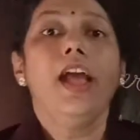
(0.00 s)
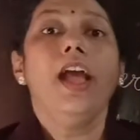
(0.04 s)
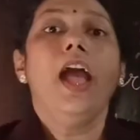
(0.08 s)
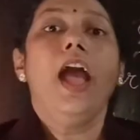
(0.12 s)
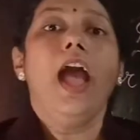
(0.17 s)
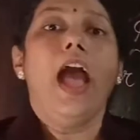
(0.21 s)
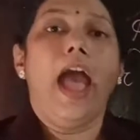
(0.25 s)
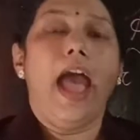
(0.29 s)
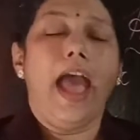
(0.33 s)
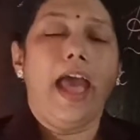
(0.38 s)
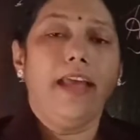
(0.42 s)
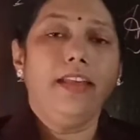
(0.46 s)

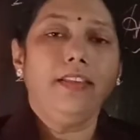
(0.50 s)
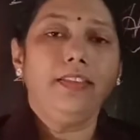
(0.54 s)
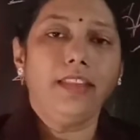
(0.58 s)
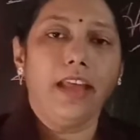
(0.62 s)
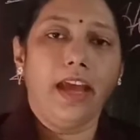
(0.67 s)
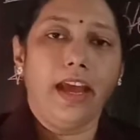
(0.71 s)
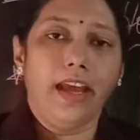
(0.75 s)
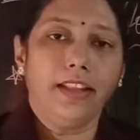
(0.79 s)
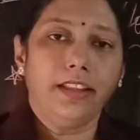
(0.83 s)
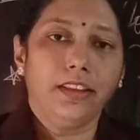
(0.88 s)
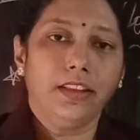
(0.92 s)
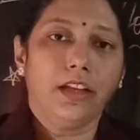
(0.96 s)
and
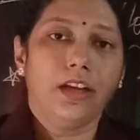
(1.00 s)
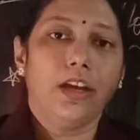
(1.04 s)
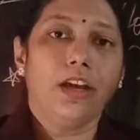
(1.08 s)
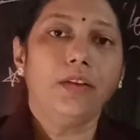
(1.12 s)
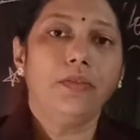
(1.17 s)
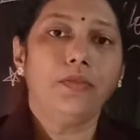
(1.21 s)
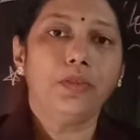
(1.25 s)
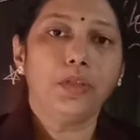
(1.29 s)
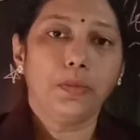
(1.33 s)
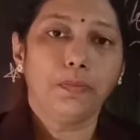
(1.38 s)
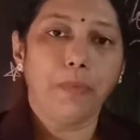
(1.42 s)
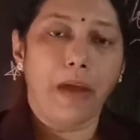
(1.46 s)
then the
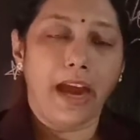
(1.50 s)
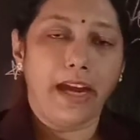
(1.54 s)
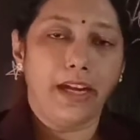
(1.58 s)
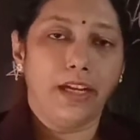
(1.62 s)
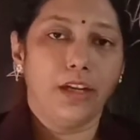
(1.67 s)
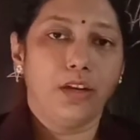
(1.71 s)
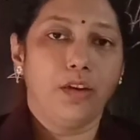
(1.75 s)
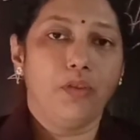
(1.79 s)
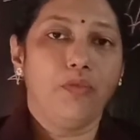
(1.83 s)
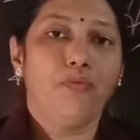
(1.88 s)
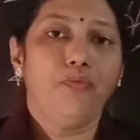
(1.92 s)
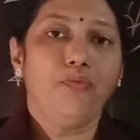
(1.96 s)

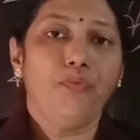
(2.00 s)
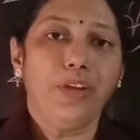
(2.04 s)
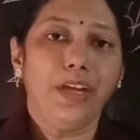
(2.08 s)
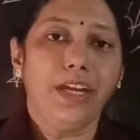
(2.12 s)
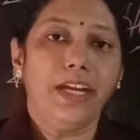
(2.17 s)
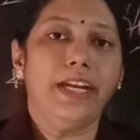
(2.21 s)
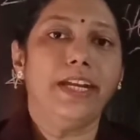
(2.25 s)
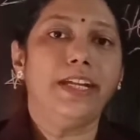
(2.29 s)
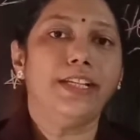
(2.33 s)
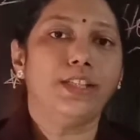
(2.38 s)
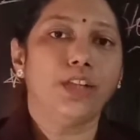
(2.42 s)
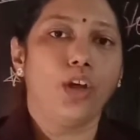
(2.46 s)
spider
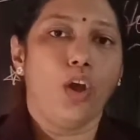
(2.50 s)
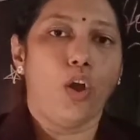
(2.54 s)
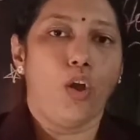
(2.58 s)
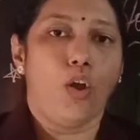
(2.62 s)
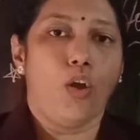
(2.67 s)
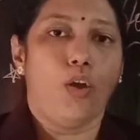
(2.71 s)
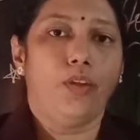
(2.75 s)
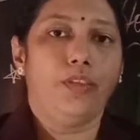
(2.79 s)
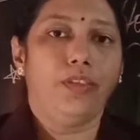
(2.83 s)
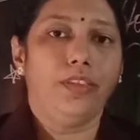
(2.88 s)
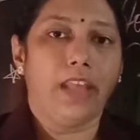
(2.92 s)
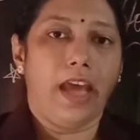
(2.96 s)
feeds
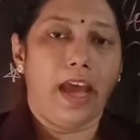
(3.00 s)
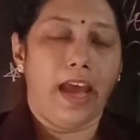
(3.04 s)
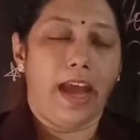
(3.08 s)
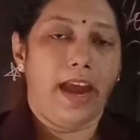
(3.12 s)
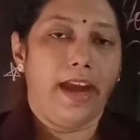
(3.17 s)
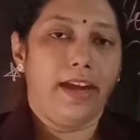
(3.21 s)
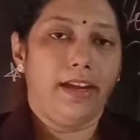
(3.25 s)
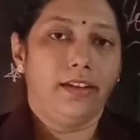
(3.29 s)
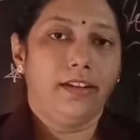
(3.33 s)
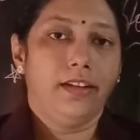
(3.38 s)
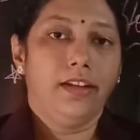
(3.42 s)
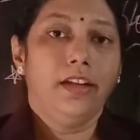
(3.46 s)
on
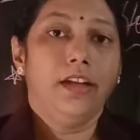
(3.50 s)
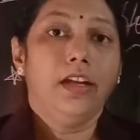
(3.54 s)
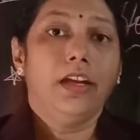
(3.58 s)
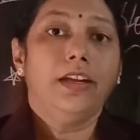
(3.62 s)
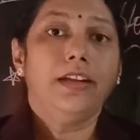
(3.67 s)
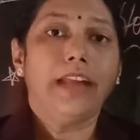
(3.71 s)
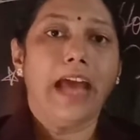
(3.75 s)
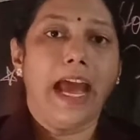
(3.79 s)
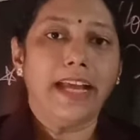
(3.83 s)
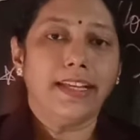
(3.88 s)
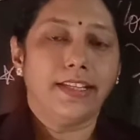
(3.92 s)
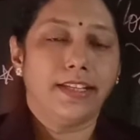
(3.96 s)
that
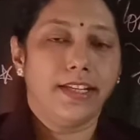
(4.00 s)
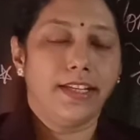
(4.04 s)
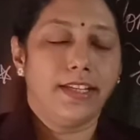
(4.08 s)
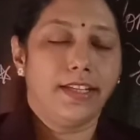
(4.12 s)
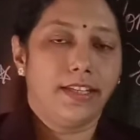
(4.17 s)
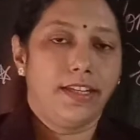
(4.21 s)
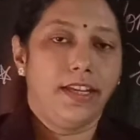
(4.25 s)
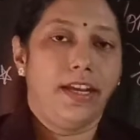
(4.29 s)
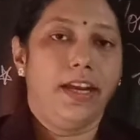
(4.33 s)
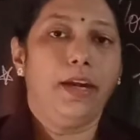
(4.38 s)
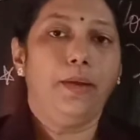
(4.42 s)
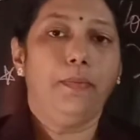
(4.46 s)

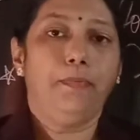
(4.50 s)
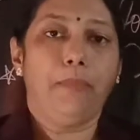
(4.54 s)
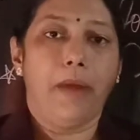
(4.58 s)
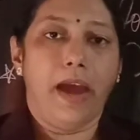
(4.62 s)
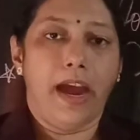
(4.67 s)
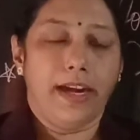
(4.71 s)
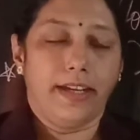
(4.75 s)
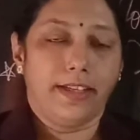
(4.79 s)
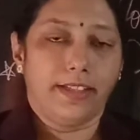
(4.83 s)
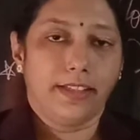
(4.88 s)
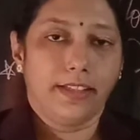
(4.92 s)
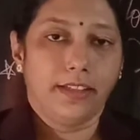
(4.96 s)
digested
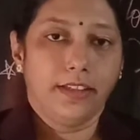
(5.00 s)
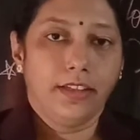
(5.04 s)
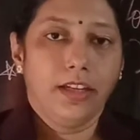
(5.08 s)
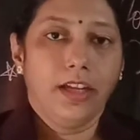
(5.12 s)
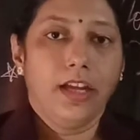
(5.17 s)
parts.